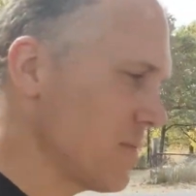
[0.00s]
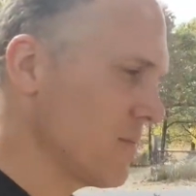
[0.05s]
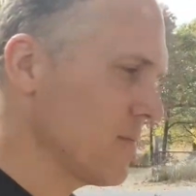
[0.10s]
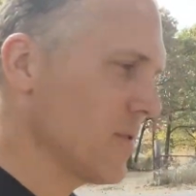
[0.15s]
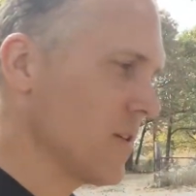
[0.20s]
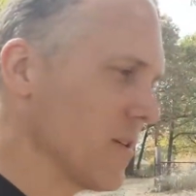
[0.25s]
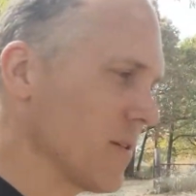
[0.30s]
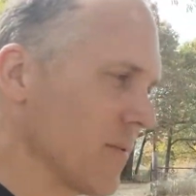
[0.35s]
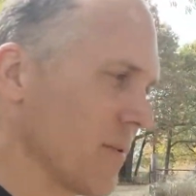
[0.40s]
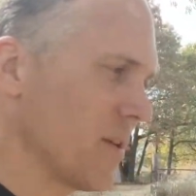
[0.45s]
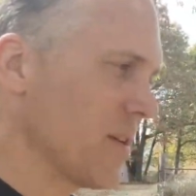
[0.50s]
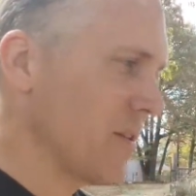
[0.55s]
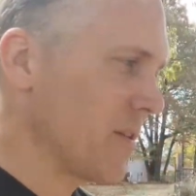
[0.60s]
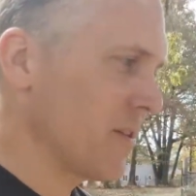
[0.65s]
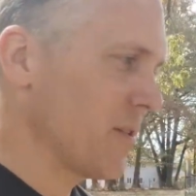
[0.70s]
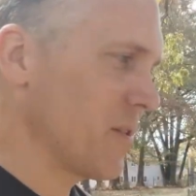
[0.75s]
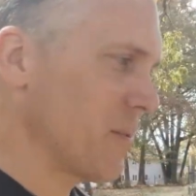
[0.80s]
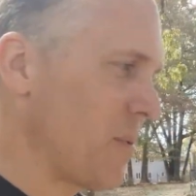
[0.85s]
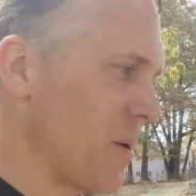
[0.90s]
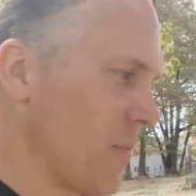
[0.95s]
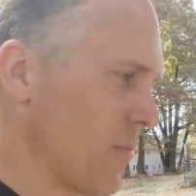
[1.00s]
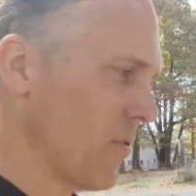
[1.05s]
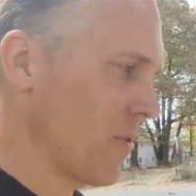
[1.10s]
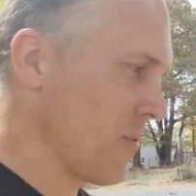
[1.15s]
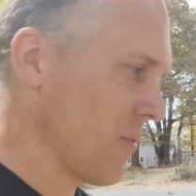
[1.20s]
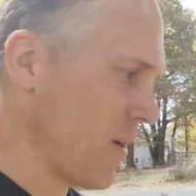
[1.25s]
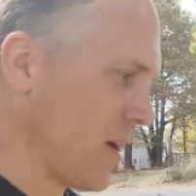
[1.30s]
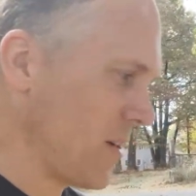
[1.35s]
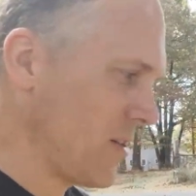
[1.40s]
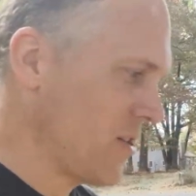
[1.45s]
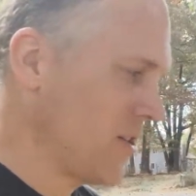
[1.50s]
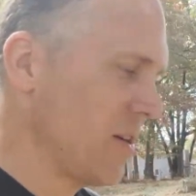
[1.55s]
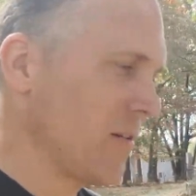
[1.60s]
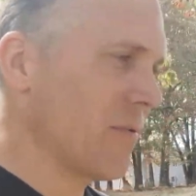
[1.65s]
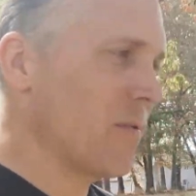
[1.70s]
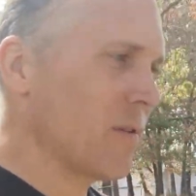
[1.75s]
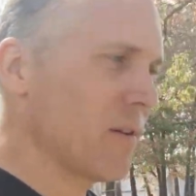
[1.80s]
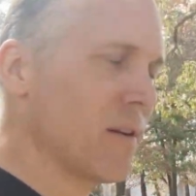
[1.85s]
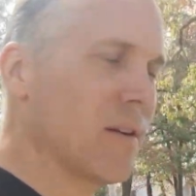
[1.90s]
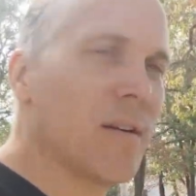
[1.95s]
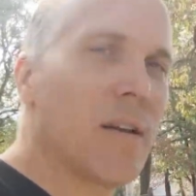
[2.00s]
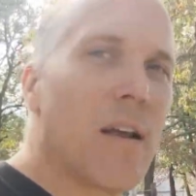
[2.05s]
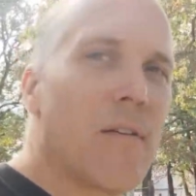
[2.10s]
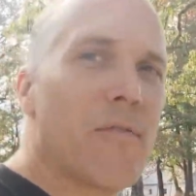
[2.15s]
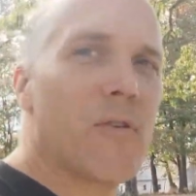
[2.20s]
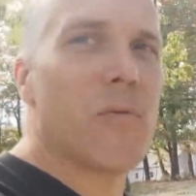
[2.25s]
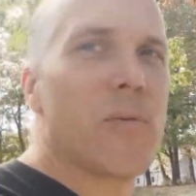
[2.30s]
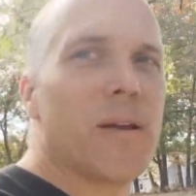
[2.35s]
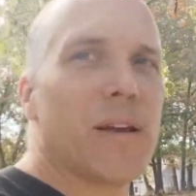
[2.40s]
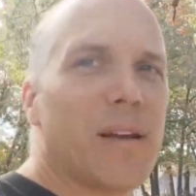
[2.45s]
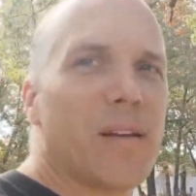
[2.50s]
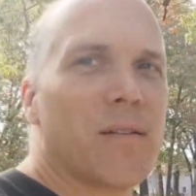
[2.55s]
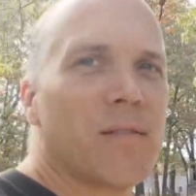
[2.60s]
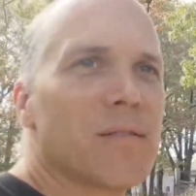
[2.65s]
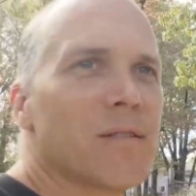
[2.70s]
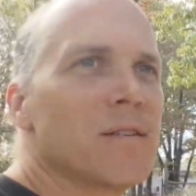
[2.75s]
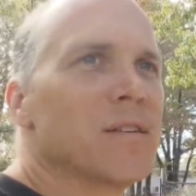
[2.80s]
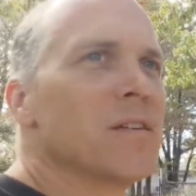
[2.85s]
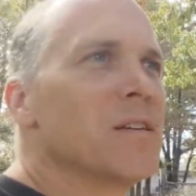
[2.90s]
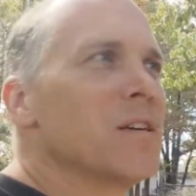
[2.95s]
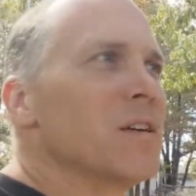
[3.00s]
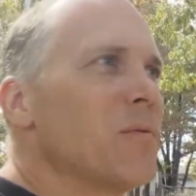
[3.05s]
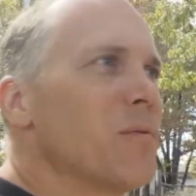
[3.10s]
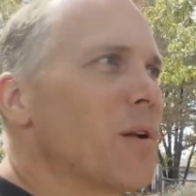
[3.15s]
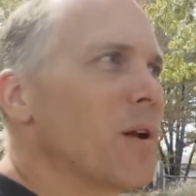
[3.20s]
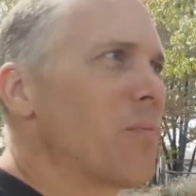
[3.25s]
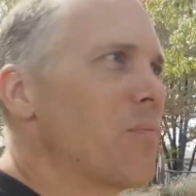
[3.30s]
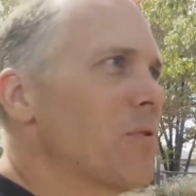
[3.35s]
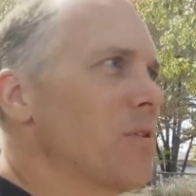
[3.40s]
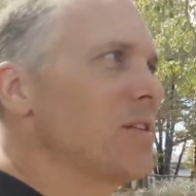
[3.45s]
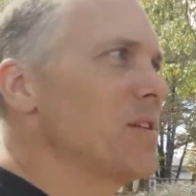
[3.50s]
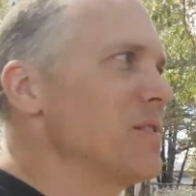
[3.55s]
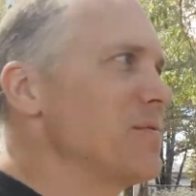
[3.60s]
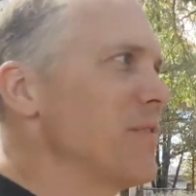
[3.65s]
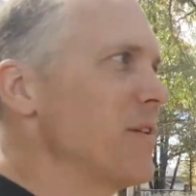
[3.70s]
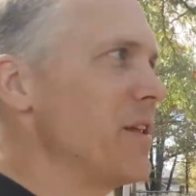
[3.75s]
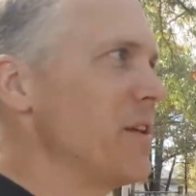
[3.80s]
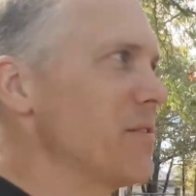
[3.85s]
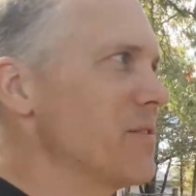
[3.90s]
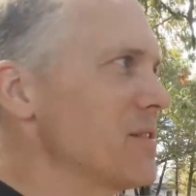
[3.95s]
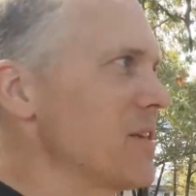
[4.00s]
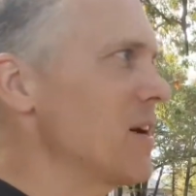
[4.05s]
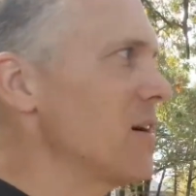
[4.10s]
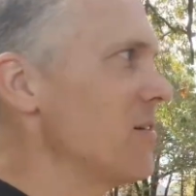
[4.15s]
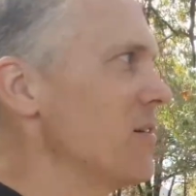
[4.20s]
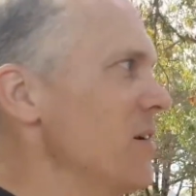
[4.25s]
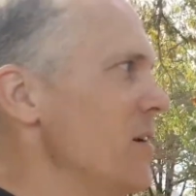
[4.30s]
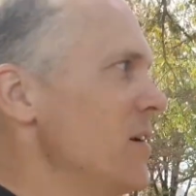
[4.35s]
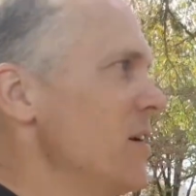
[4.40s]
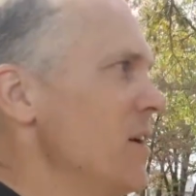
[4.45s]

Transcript: really, really do, the people that watch every, every week and when I put these videos out.